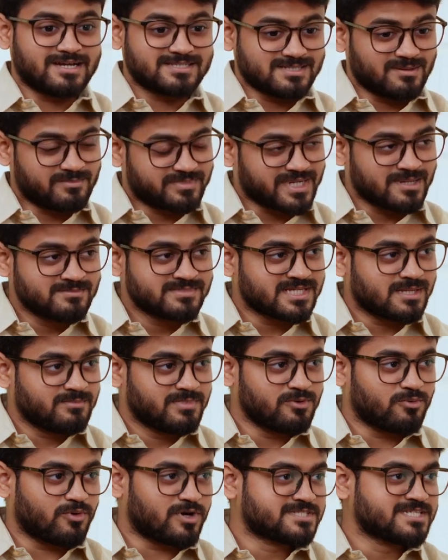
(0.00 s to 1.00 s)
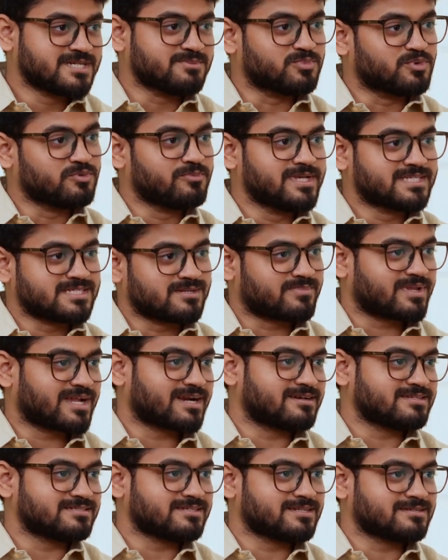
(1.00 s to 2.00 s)
Sometimes I'll be watching movies and
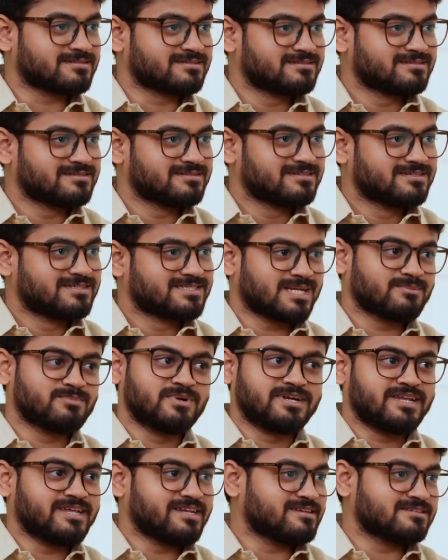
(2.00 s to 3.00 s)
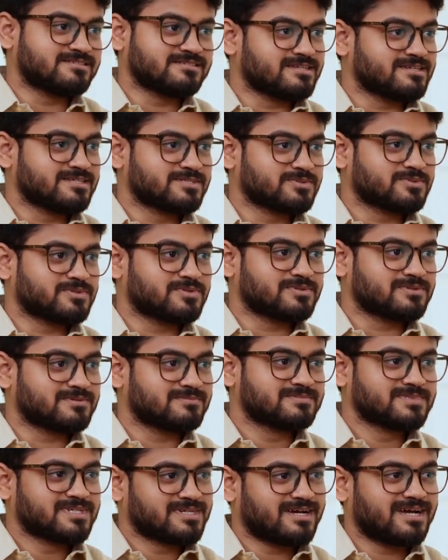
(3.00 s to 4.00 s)
practicing simultaneously, so
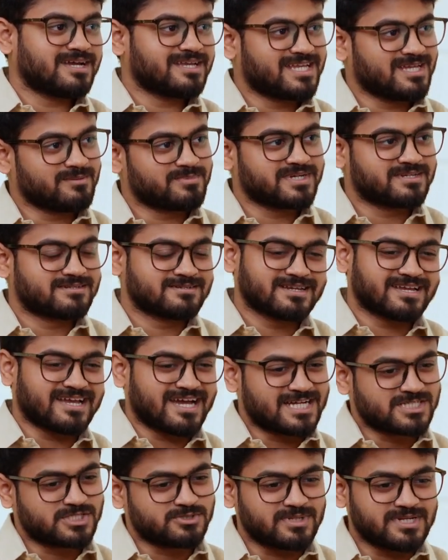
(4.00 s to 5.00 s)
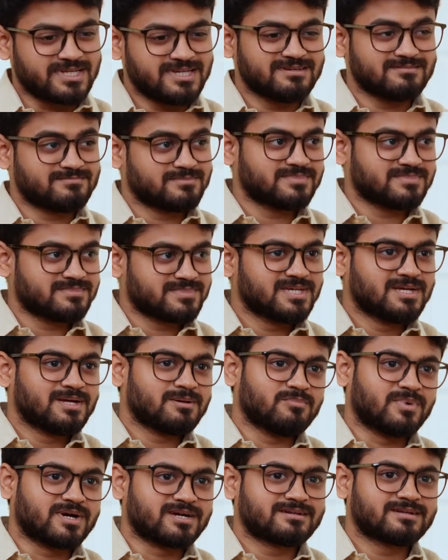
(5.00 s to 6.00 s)
I keep it casually.
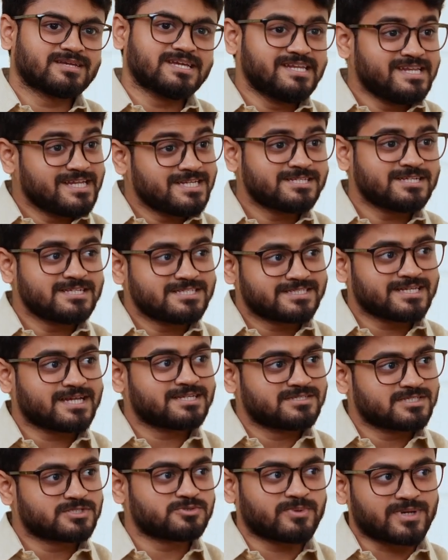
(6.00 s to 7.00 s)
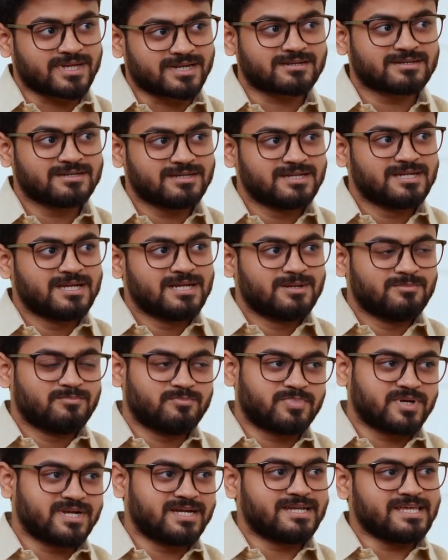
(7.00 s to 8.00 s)
But initial stages were
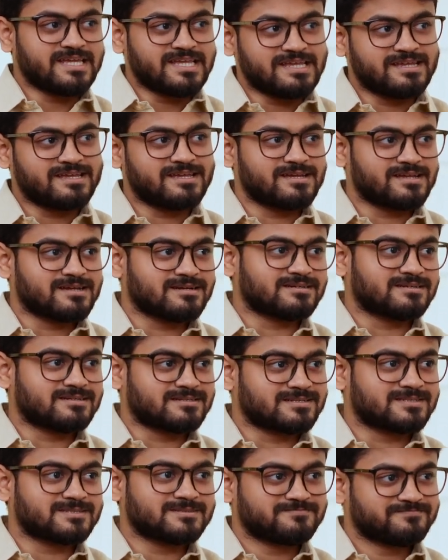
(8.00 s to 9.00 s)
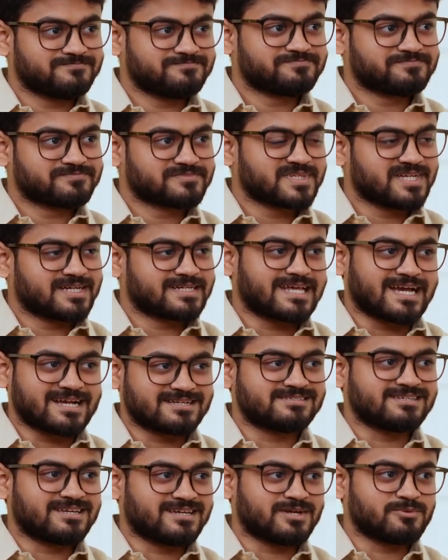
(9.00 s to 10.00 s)
pretty
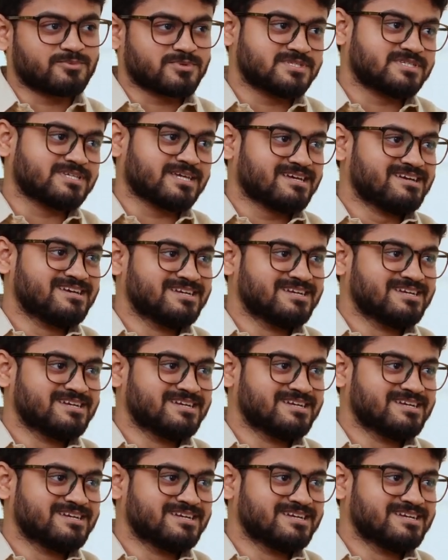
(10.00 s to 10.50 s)
taxing, I would say.